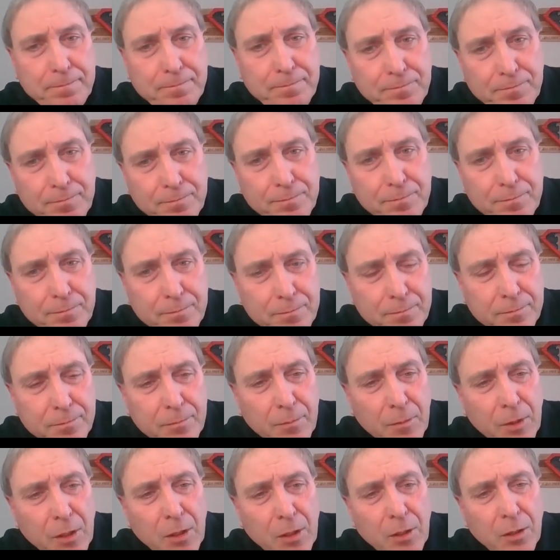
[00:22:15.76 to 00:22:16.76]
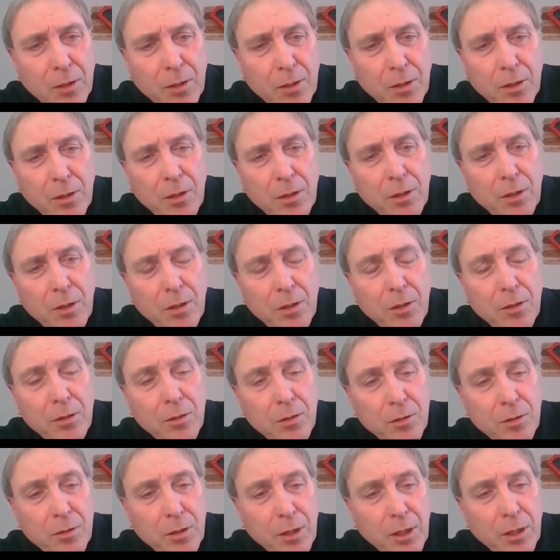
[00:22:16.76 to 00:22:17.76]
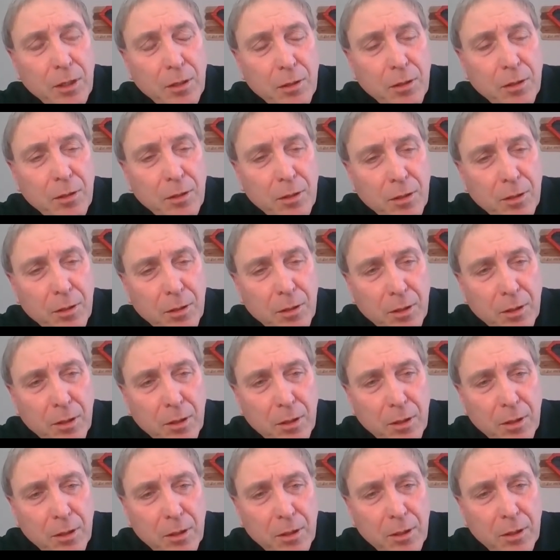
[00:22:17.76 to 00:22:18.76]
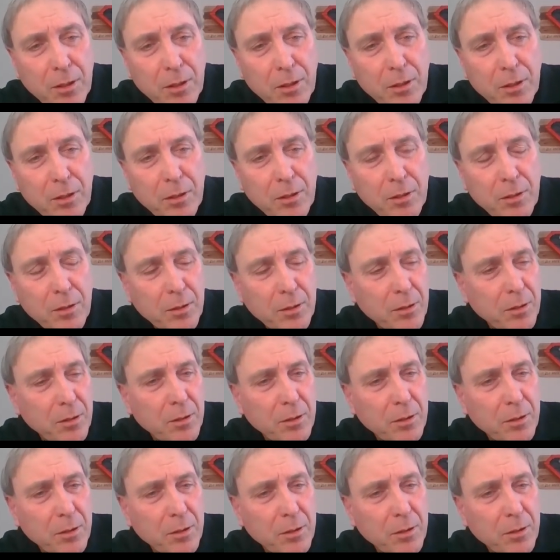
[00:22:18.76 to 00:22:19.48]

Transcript: [no speech]